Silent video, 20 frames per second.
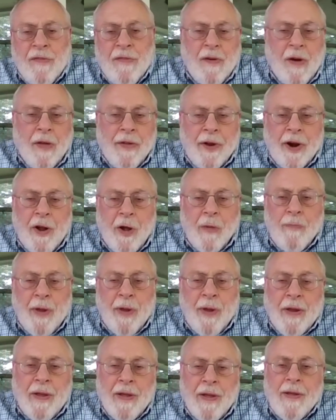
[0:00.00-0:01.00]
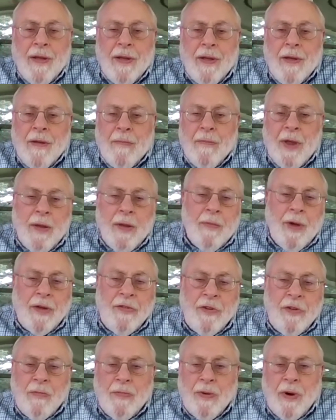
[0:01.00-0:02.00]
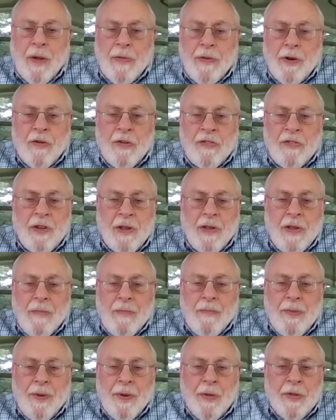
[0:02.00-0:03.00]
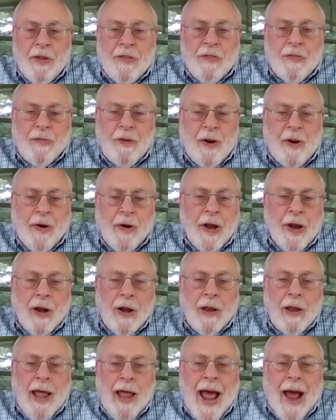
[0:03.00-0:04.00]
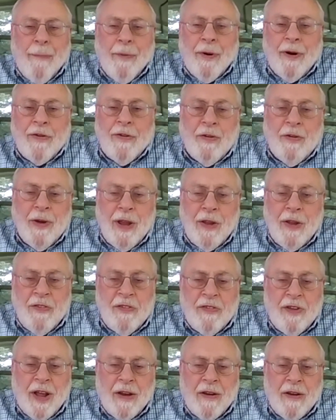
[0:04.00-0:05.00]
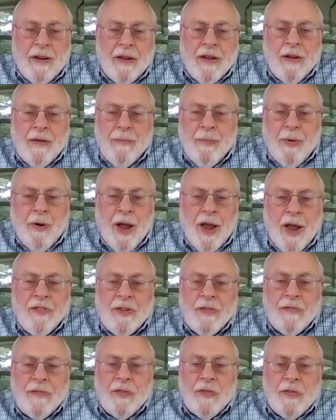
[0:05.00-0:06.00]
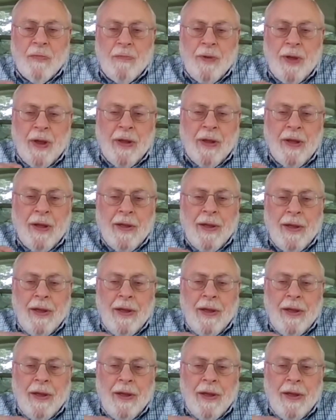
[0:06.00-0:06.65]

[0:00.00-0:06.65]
father helping me and my two brothers build this very elaborate train set comprised of two big